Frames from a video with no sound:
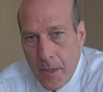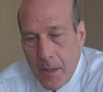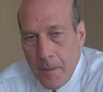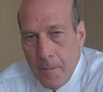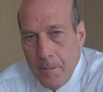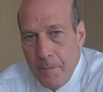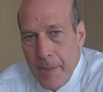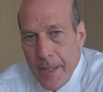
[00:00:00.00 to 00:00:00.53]
A
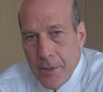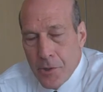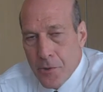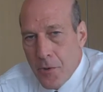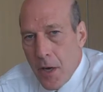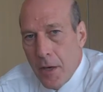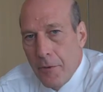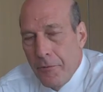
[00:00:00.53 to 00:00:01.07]
big
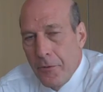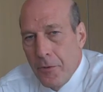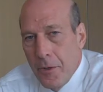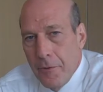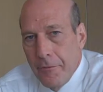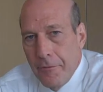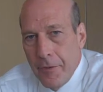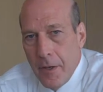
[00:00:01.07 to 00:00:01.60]
trunk
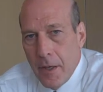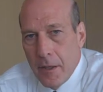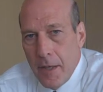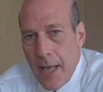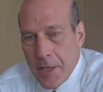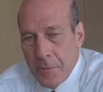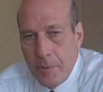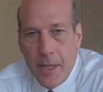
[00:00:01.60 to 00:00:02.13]
full of uh,
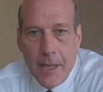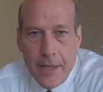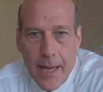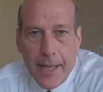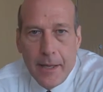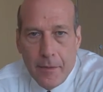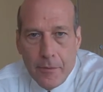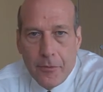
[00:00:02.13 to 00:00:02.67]
glass plate
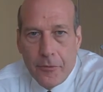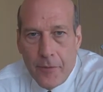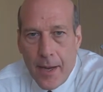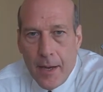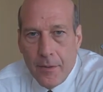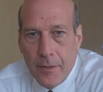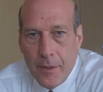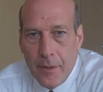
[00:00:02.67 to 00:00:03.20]
negatives
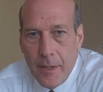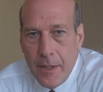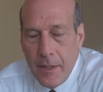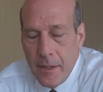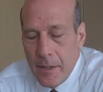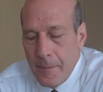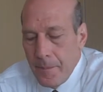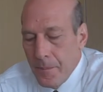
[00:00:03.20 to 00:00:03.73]
found in
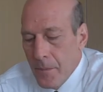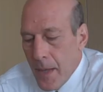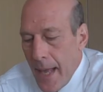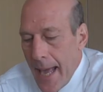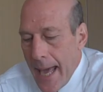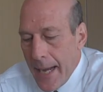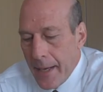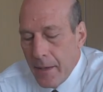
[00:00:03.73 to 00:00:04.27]
the um,
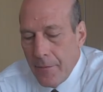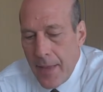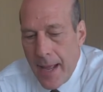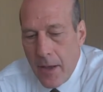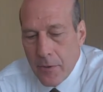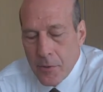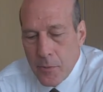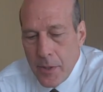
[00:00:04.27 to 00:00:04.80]
attic of the
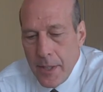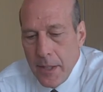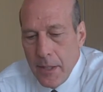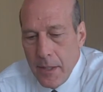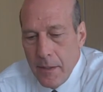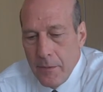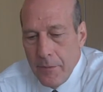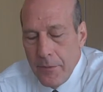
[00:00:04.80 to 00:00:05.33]
house where he
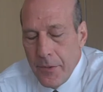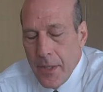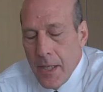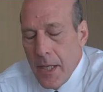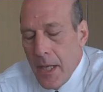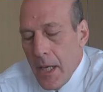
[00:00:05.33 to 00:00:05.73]
lived.